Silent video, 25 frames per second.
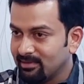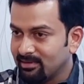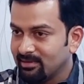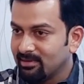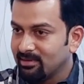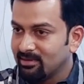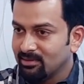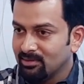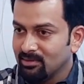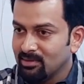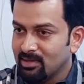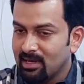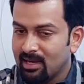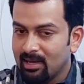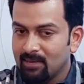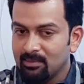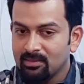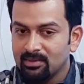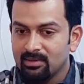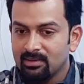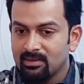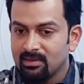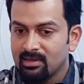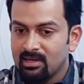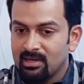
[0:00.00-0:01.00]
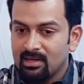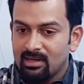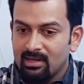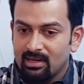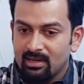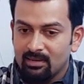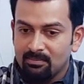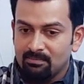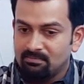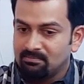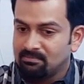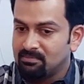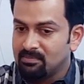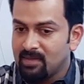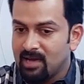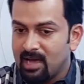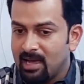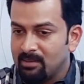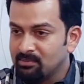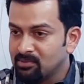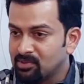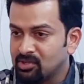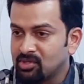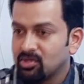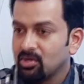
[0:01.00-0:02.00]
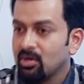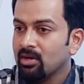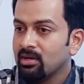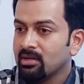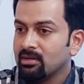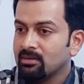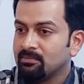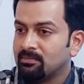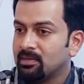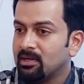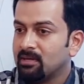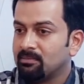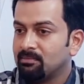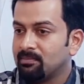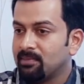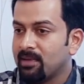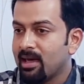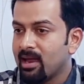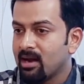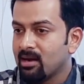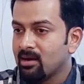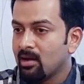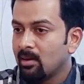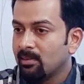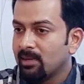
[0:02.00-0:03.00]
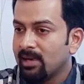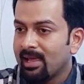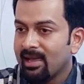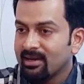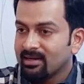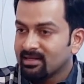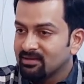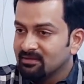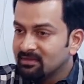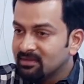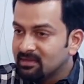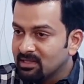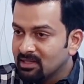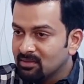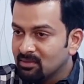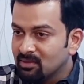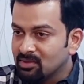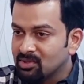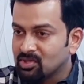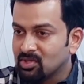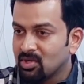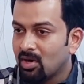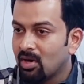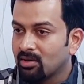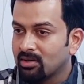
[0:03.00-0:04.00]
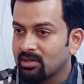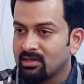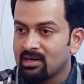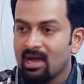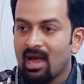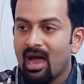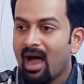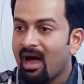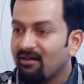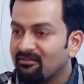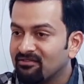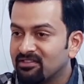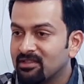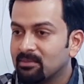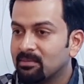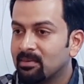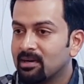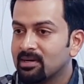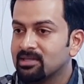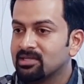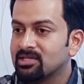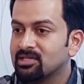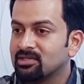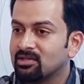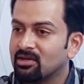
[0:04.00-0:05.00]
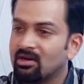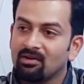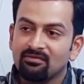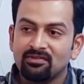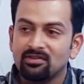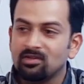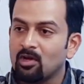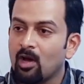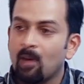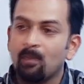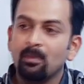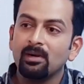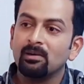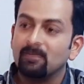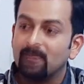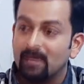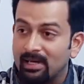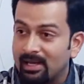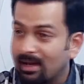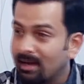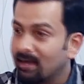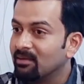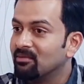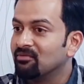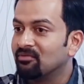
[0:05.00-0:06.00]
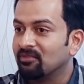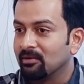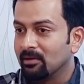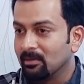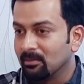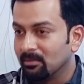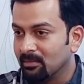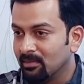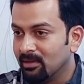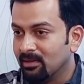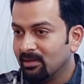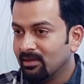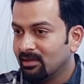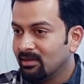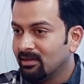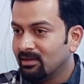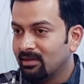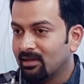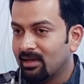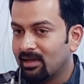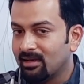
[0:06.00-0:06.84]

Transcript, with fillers: Right. You know, I mean, a, I'm sure a, a Paranormal Activity was shot in half the budget of a normal Malayalam film, yeah.